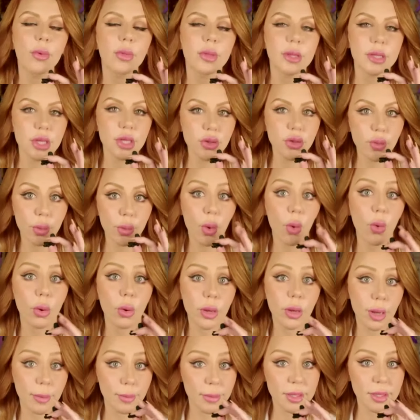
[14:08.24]
this is recorded.
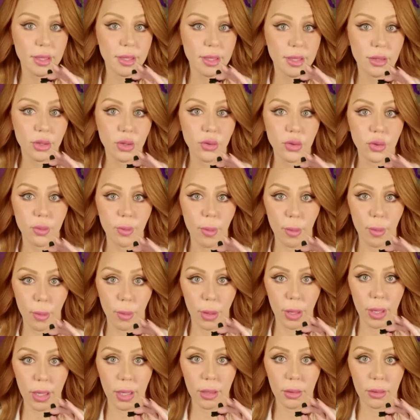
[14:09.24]
I'm gonna send it to you tomorrow
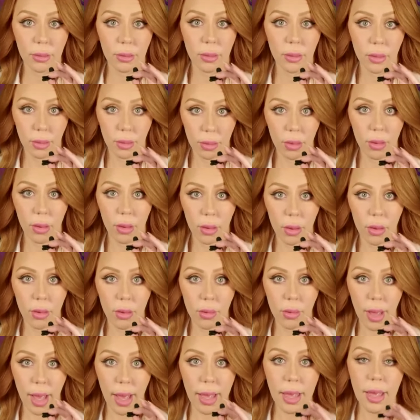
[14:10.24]
morning.
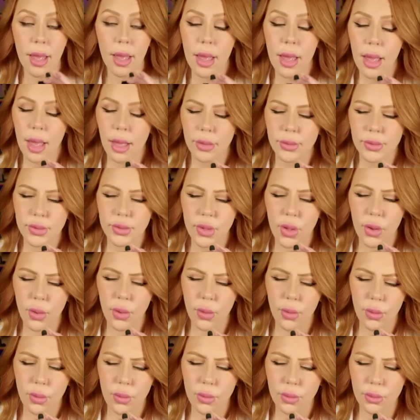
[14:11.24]
Okay.
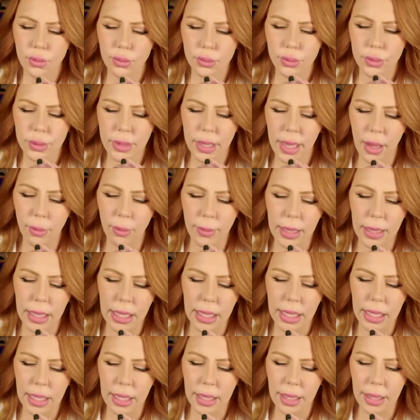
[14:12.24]
So tell
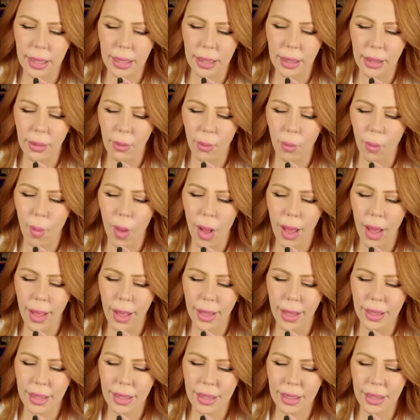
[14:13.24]
me
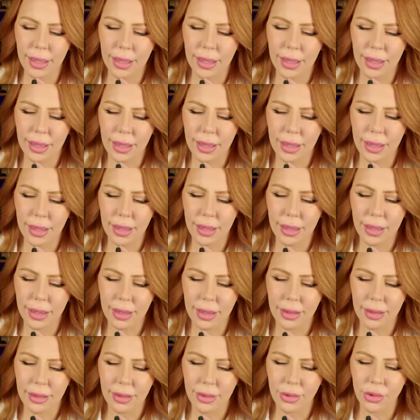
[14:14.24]
why
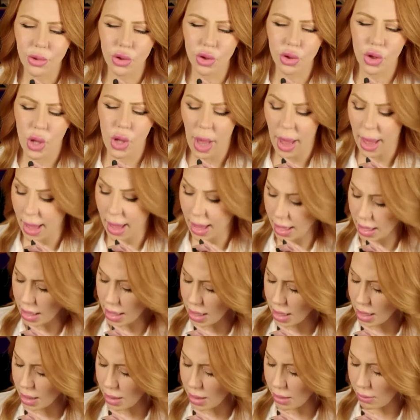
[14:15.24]
Jay.
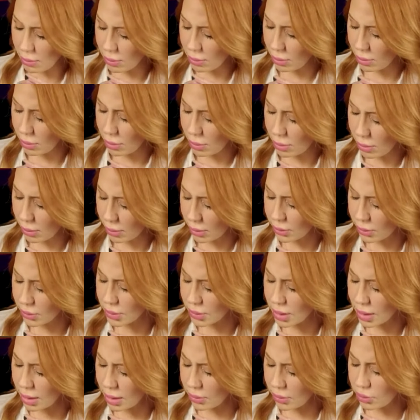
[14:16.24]
There's
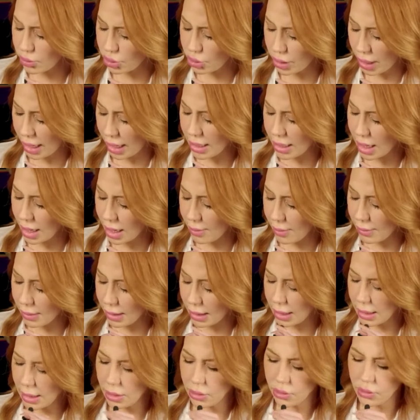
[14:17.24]
another J name
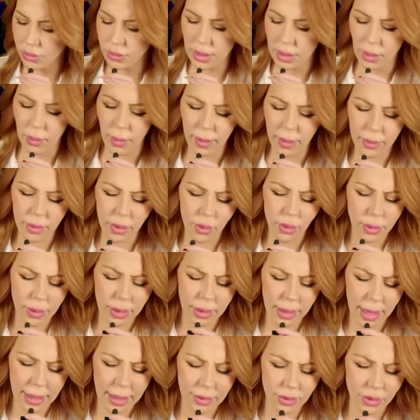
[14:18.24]
again. Interesting. We'll have to go into
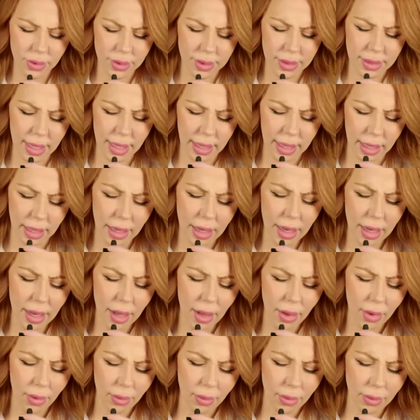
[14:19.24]
that in just a second.
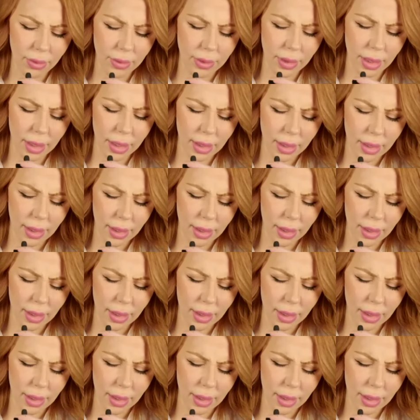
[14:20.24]
Hold on